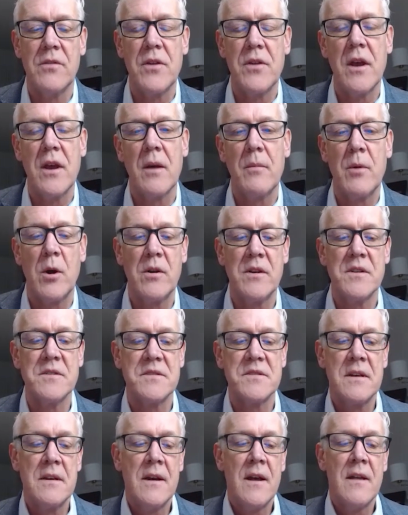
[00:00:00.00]
think about
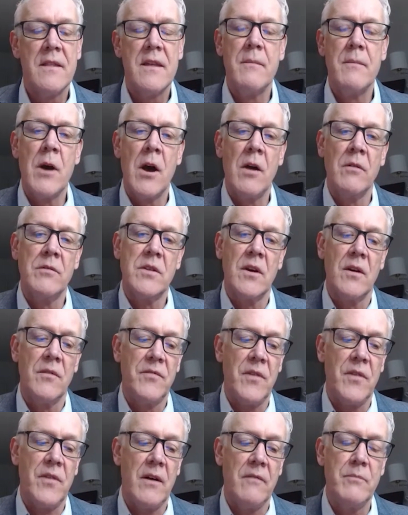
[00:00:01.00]
is the amount
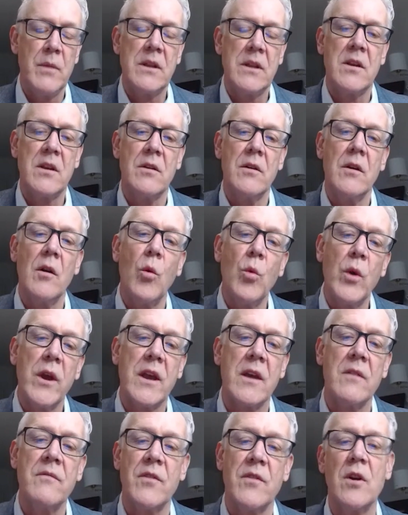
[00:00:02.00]
of material we
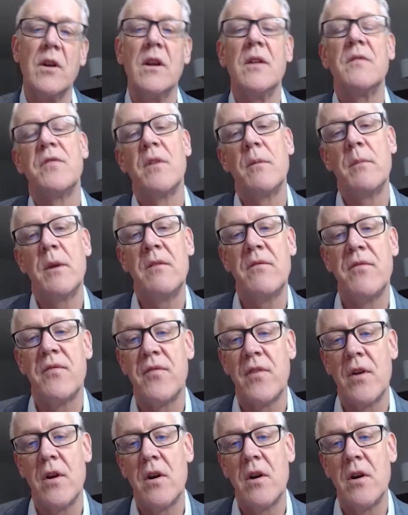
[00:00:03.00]
converted from
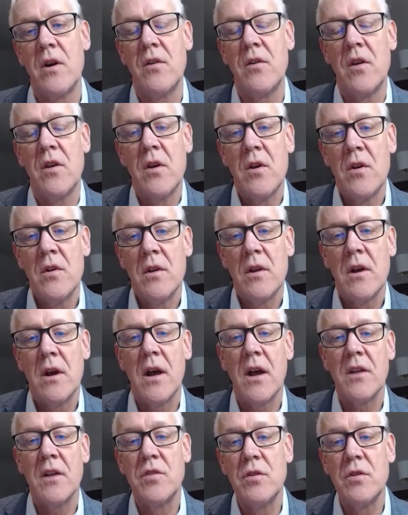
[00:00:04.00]
inferred
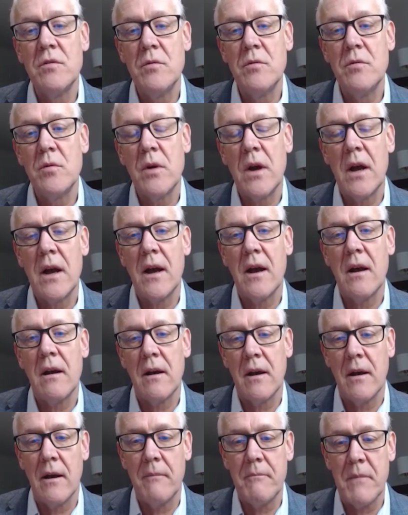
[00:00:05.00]

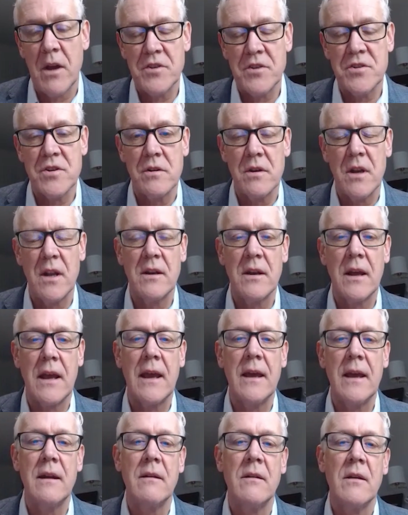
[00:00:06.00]
to measured and
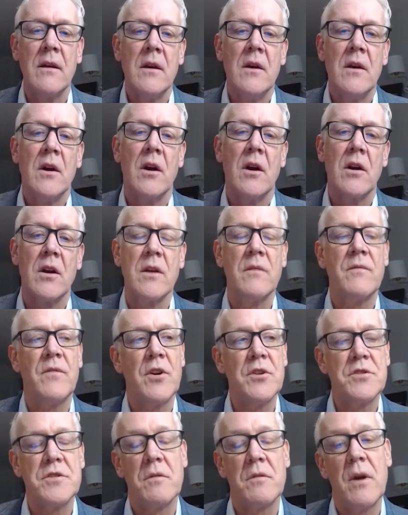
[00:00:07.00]
indicated. Mm-hmm. Our
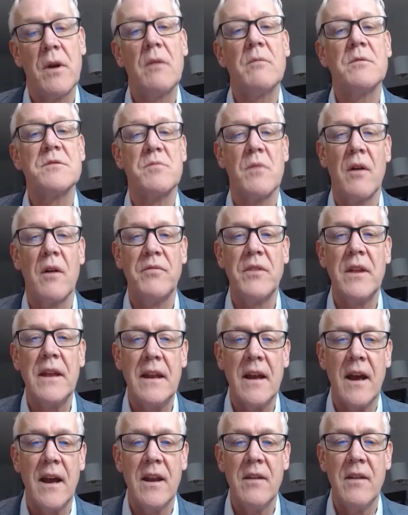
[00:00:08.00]
conversion rate was
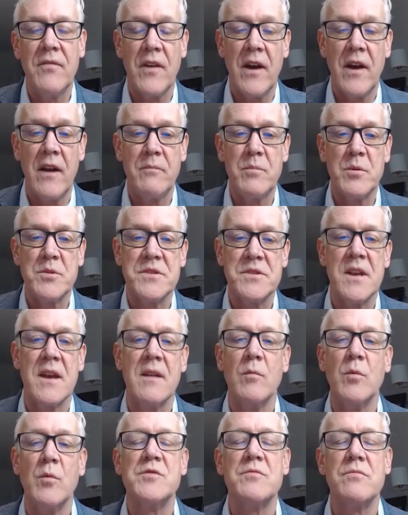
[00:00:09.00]
roughly
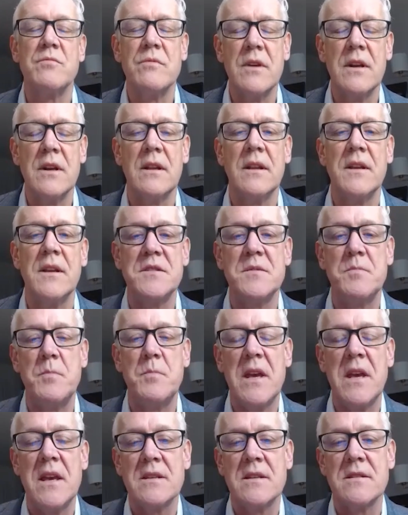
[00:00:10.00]
95%, which really
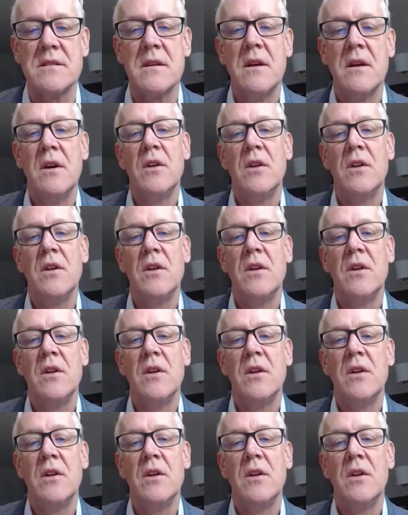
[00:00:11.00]
speaks